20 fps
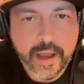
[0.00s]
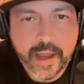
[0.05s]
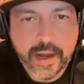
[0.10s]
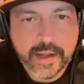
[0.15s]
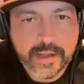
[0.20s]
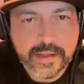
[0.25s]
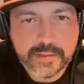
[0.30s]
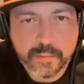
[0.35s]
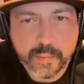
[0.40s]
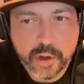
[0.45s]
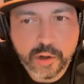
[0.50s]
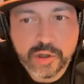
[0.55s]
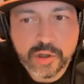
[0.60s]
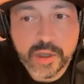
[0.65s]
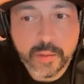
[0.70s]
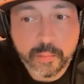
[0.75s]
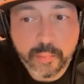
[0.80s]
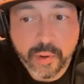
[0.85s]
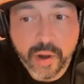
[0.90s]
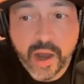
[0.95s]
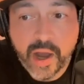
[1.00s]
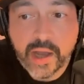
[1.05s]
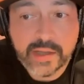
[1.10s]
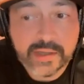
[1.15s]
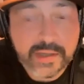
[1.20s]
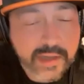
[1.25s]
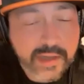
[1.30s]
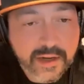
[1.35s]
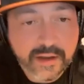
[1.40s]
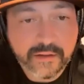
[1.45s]
and it's mostly
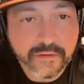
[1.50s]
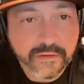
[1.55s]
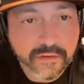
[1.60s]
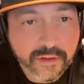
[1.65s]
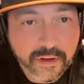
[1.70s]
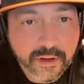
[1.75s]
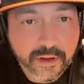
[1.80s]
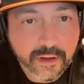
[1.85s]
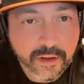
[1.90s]
positive